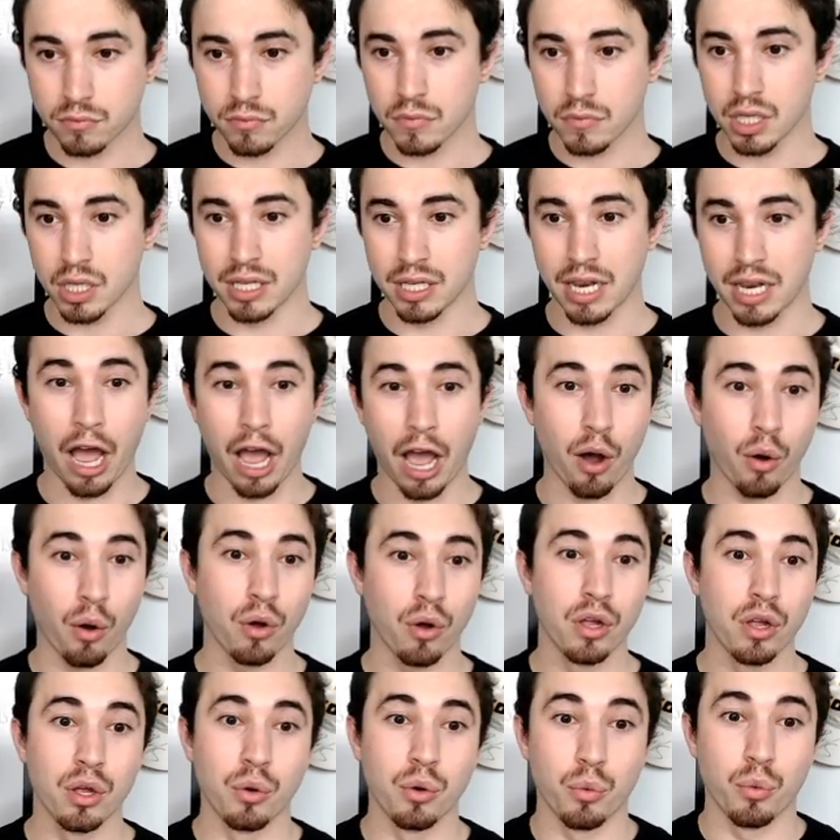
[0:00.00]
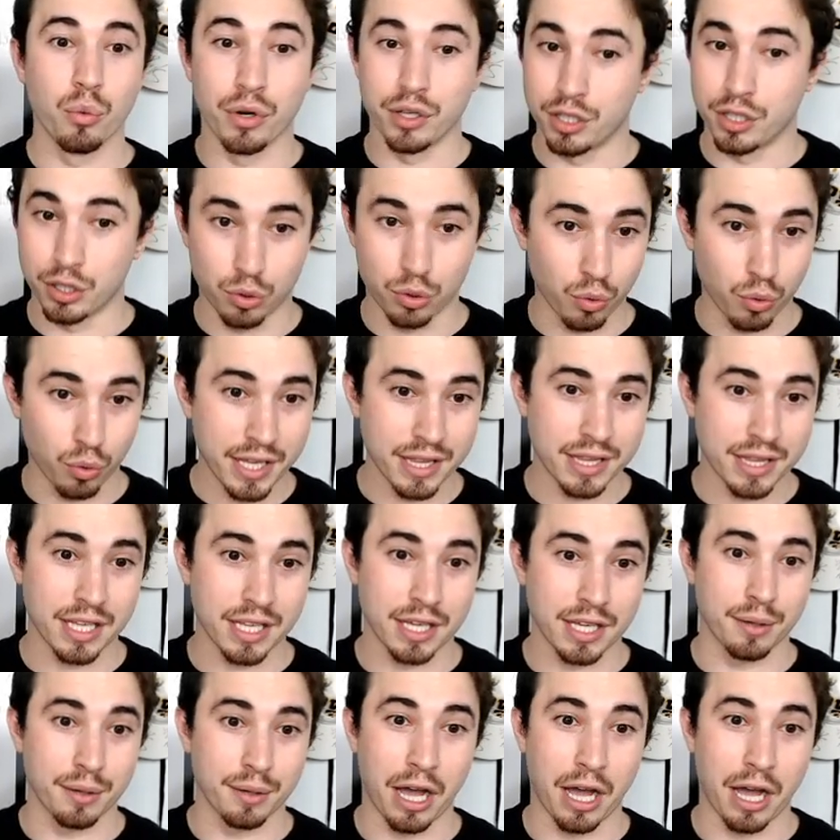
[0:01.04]
Now, what the great
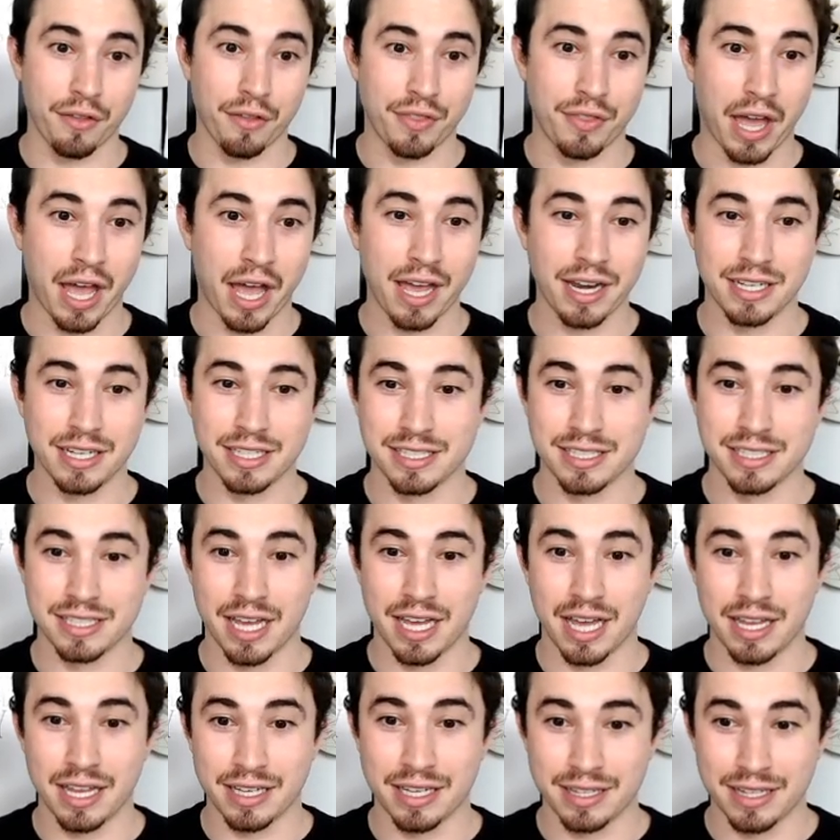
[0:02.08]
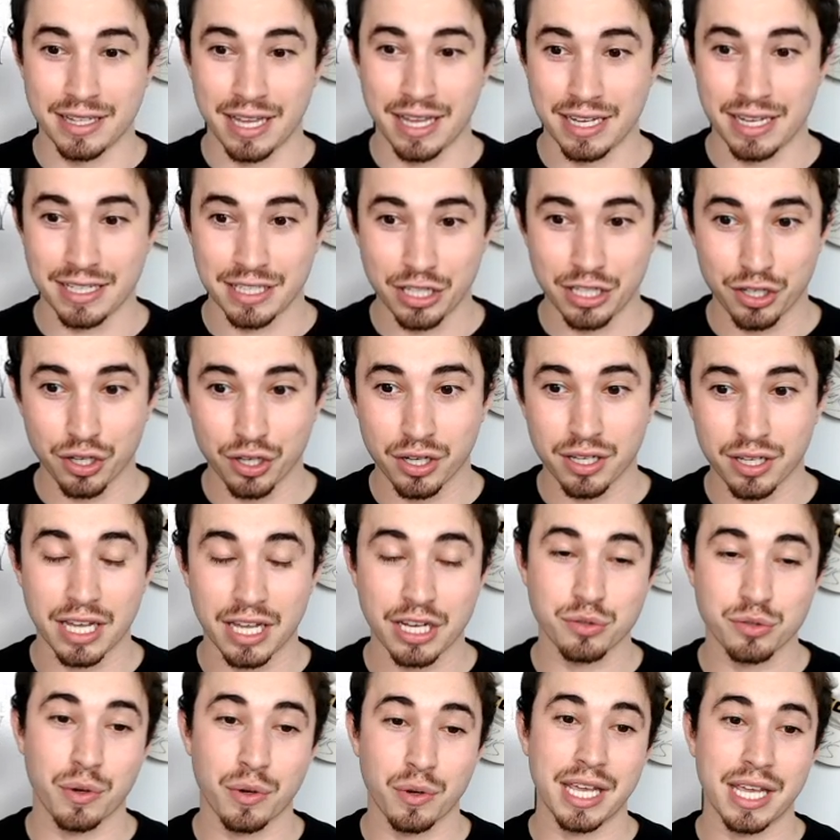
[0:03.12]
thing about that is that that year,
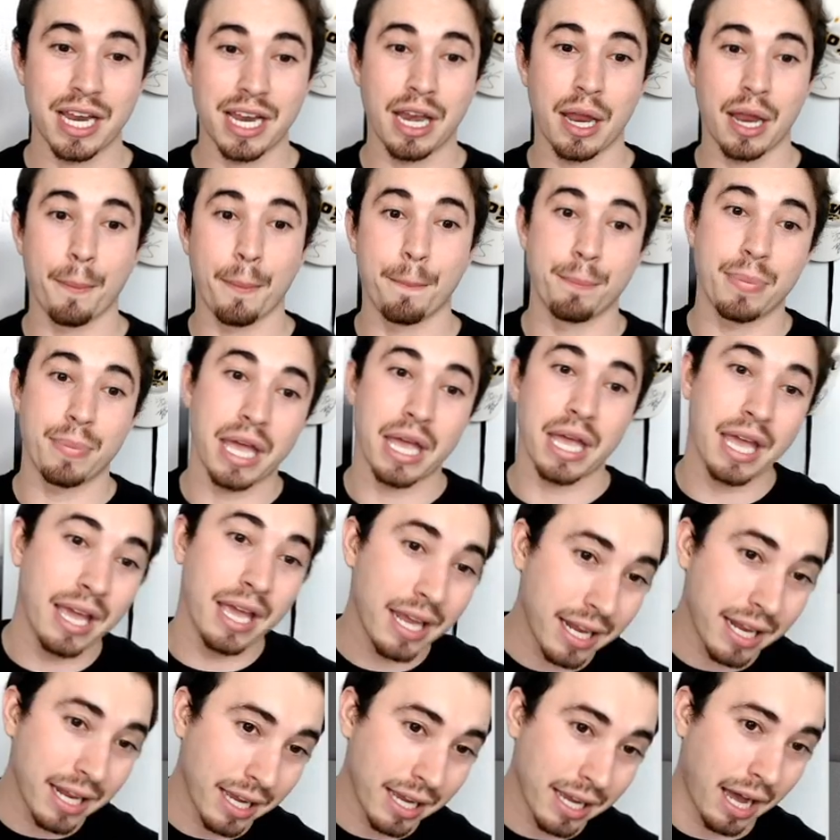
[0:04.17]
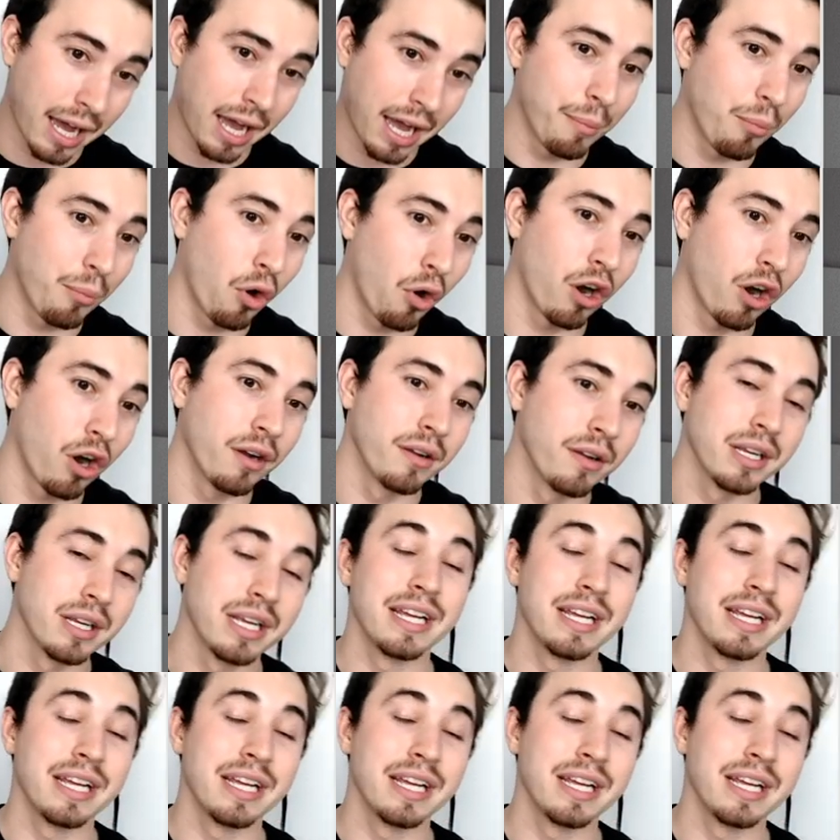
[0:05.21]
that's when he ended up pinning Imar